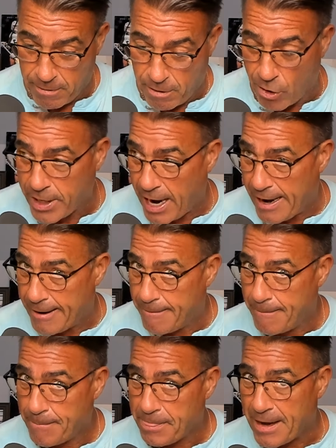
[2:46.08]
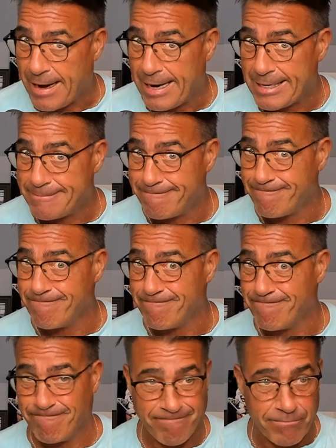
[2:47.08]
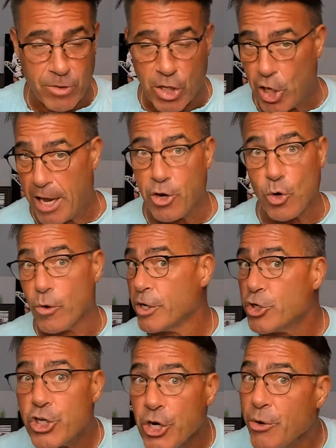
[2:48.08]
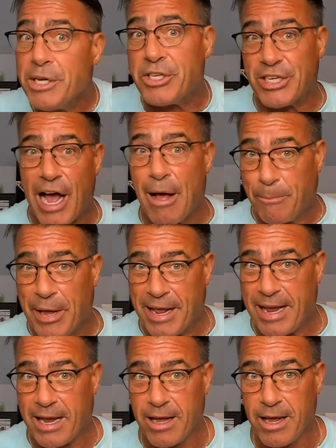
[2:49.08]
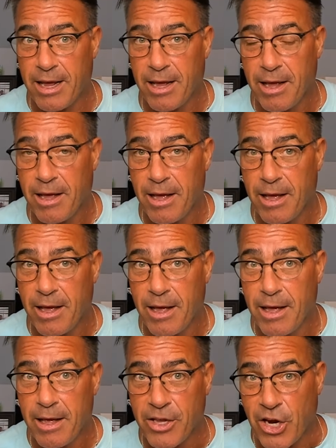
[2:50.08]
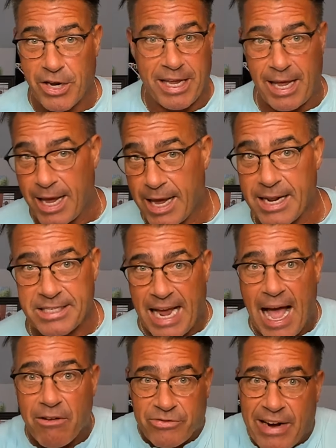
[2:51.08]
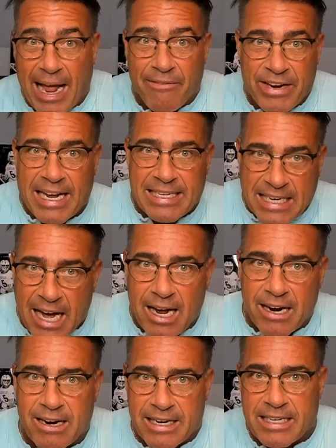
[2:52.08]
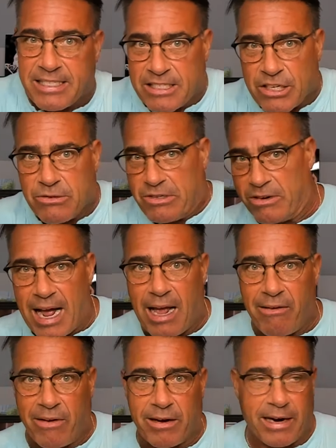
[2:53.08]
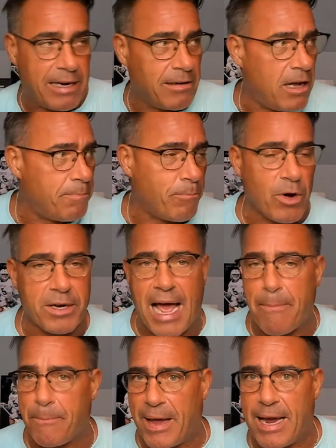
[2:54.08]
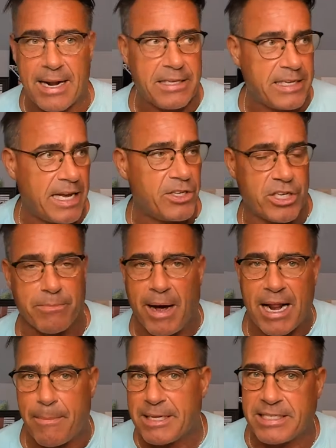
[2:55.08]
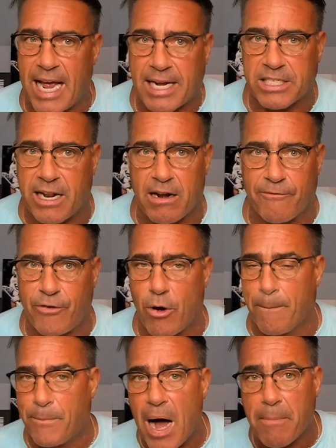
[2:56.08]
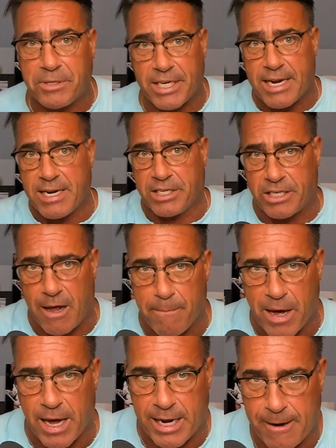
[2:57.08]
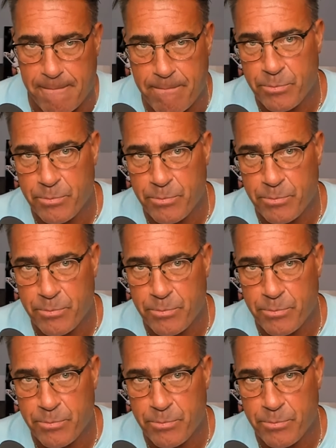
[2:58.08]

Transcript: Okay. Again, you're an insurance company. Your kid is out driving a car and he's new driver and not paying attention, might have been texting on the phone, bumps into somebody.